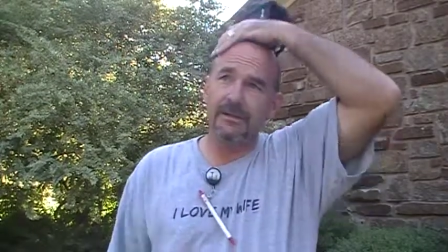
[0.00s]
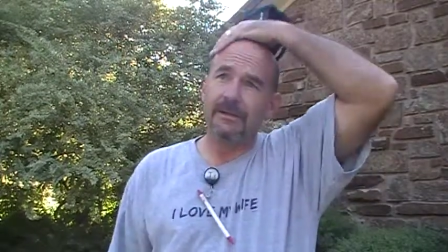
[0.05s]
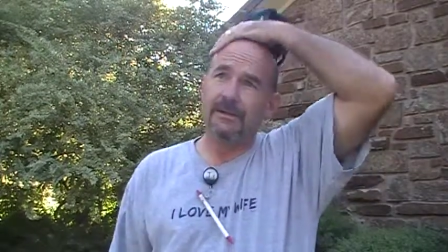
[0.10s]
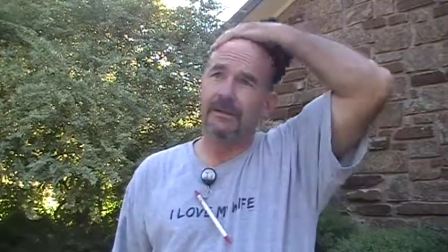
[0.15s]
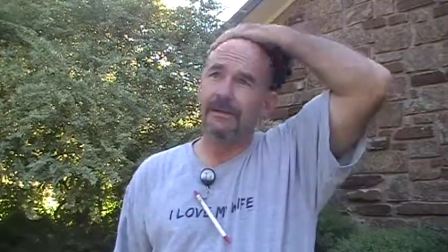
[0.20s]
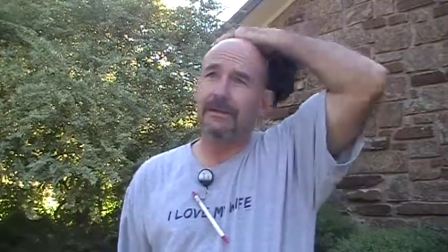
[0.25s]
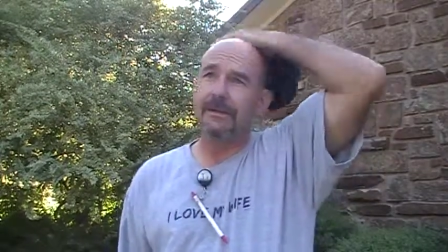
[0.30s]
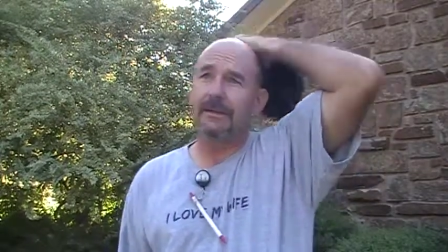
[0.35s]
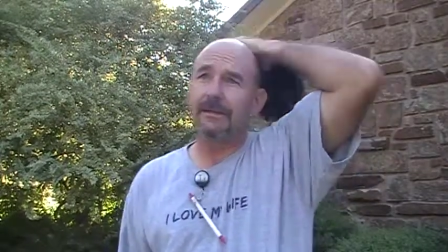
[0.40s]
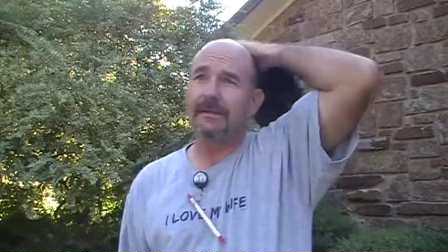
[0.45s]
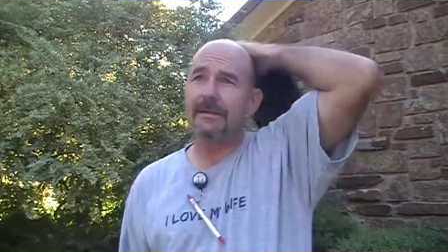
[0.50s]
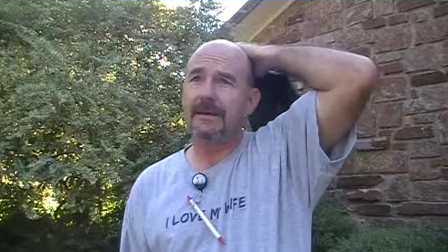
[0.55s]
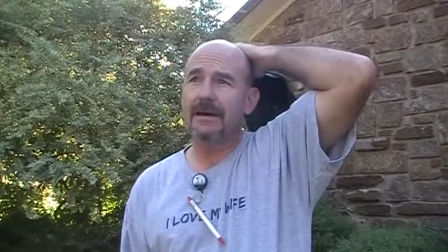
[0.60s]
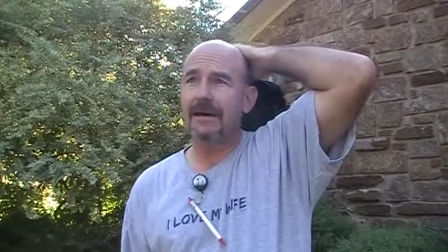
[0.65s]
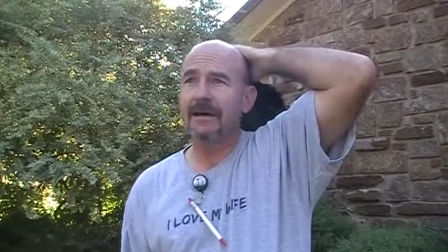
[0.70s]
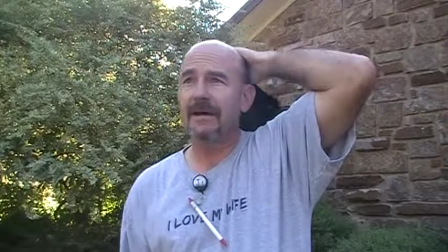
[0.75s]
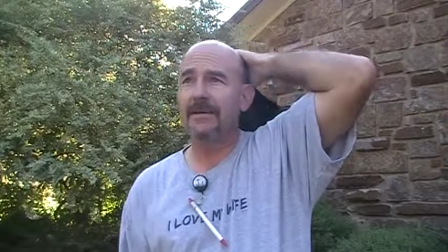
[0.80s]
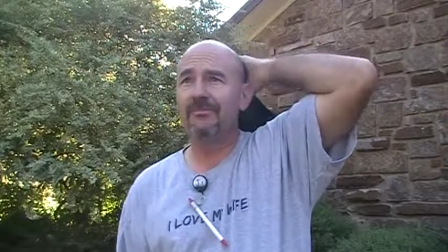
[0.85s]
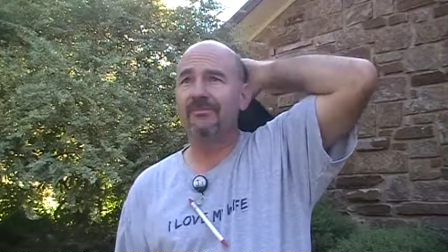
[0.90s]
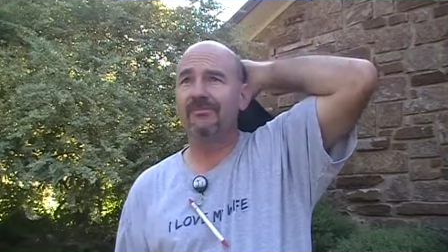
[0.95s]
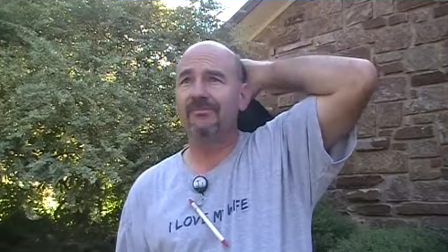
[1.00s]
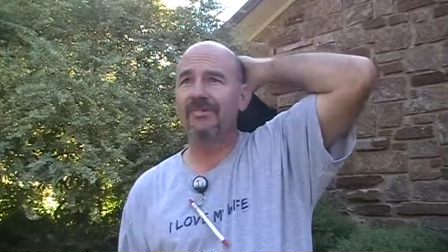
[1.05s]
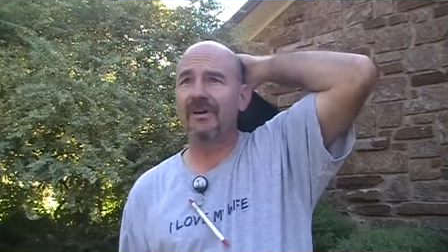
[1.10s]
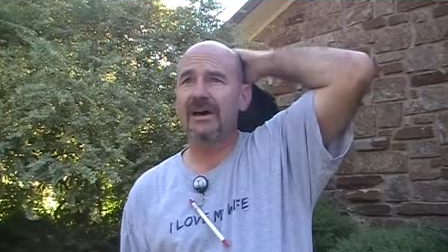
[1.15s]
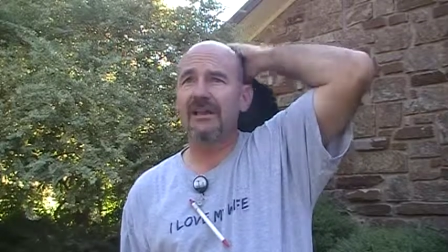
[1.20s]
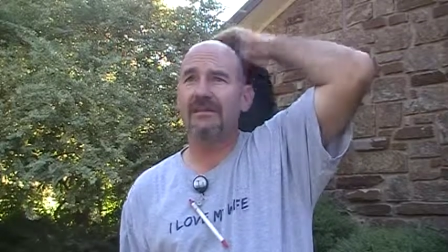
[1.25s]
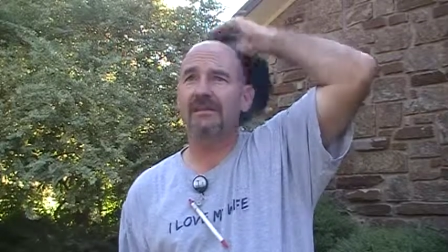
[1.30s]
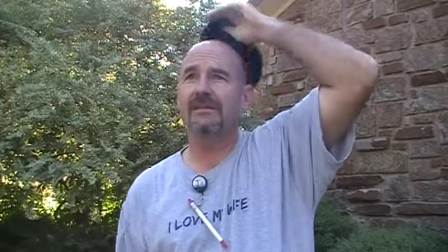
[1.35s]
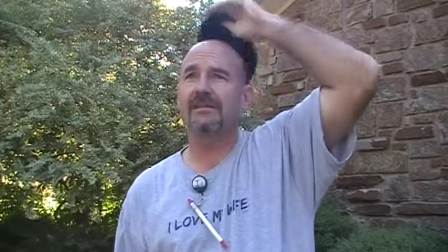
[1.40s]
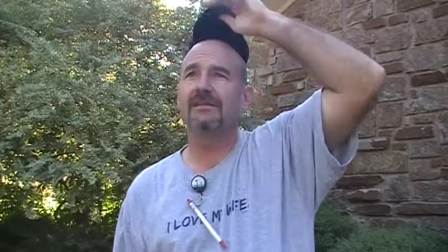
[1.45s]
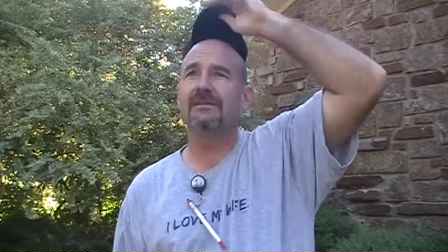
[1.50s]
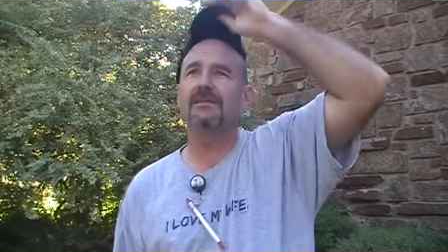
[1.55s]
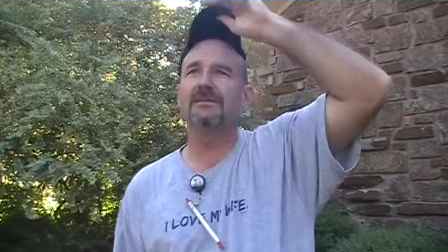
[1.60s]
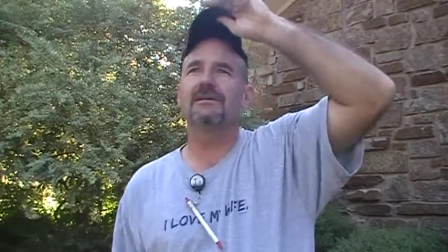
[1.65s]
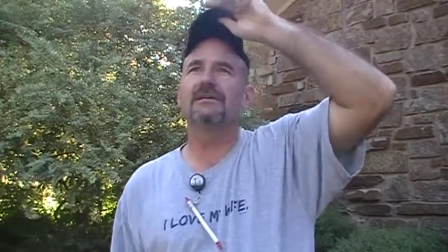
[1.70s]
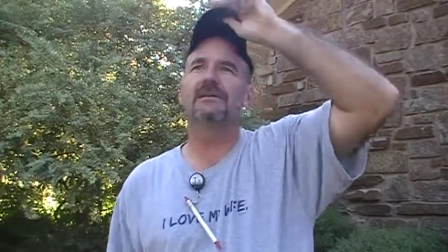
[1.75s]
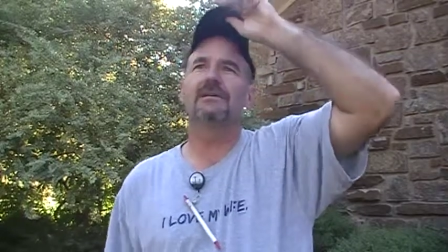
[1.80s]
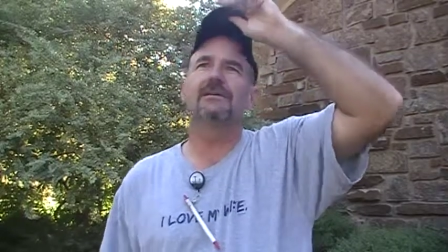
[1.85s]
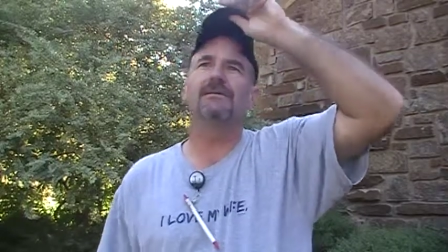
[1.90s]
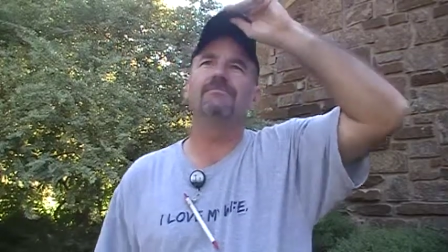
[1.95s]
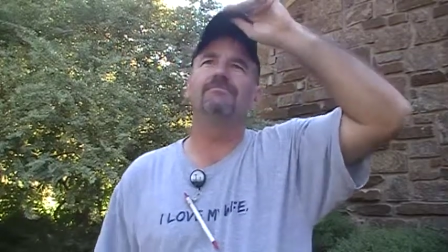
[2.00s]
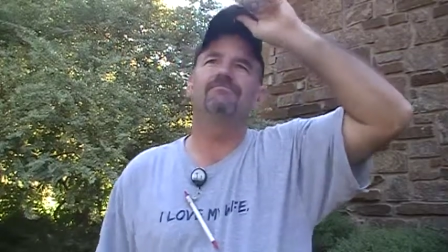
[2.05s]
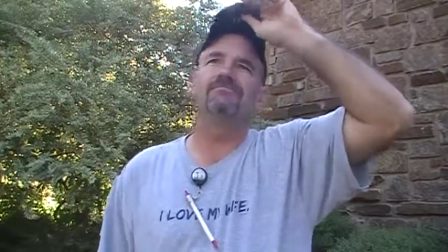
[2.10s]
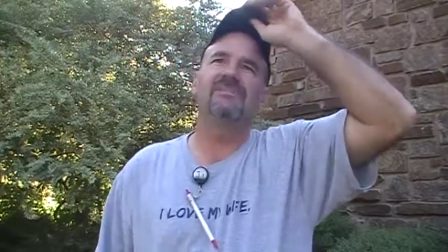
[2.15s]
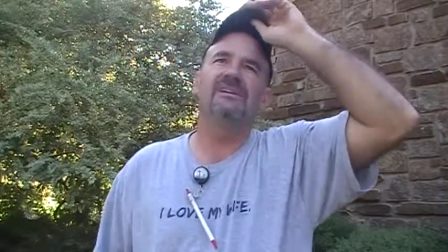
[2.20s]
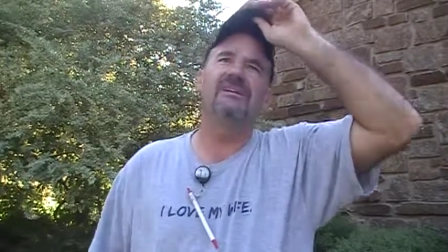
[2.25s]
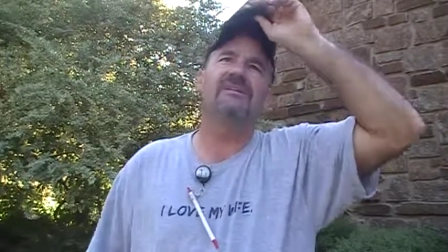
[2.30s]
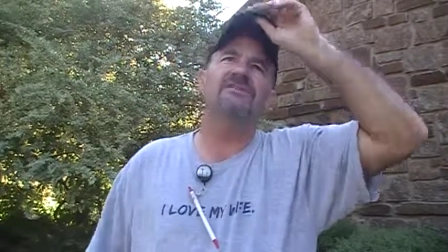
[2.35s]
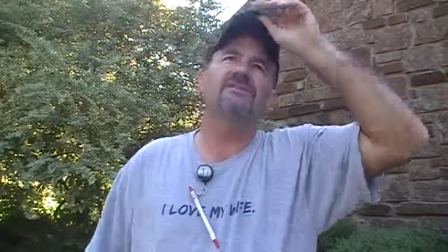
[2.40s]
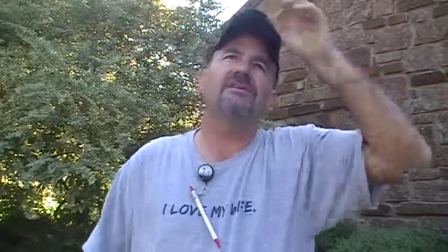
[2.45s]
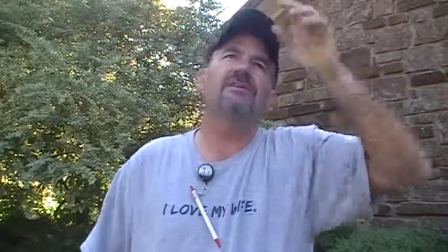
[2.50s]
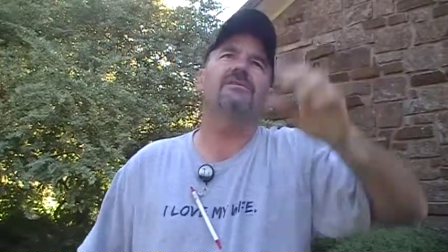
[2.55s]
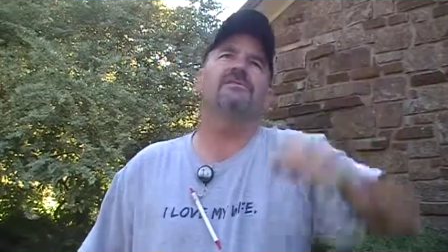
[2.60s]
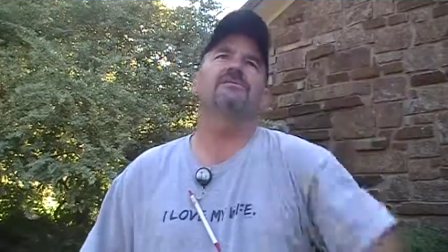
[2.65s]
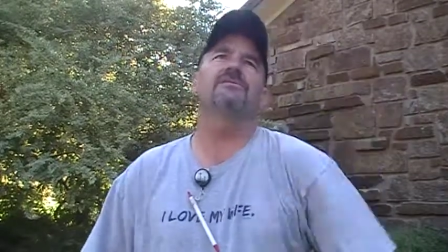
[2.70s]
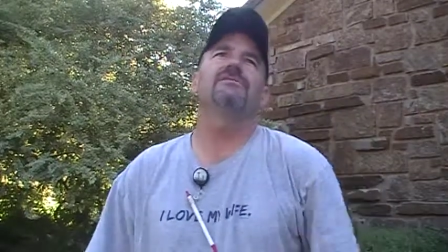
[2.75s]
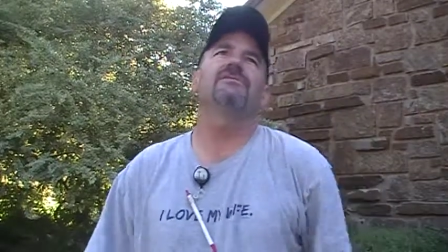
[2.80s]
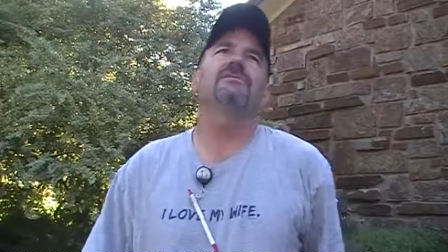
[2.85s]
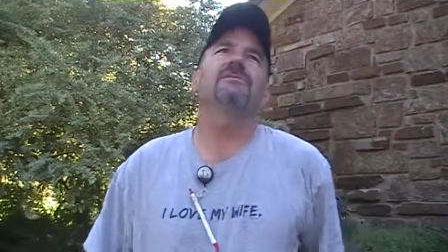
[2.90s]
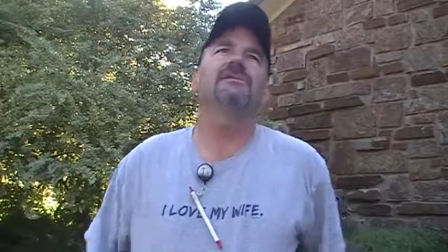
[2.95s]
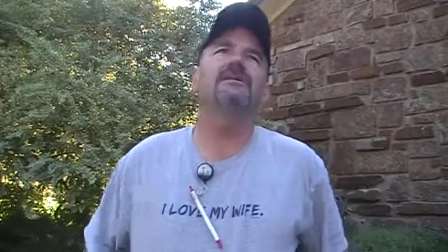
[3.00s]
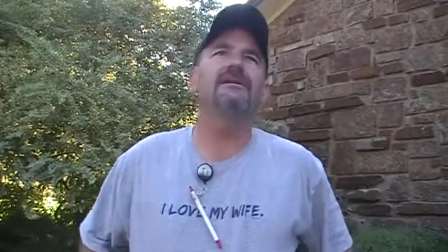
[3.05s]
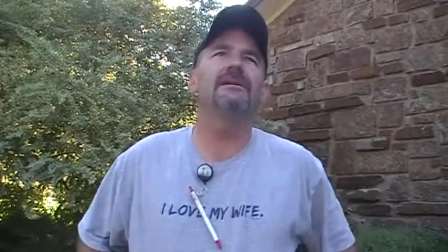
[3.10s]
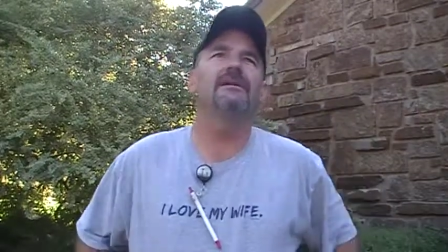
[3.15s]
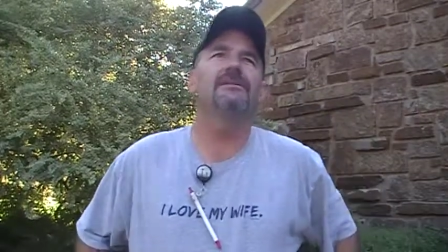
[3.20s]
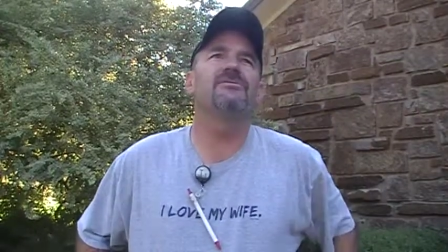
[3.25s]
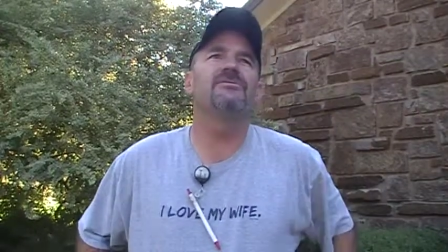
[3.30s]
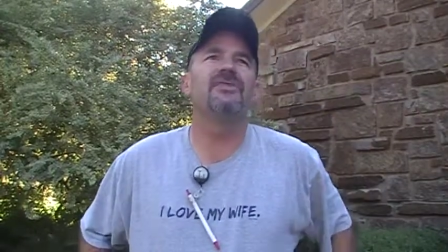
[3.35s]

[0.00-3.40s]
And finally he talked to the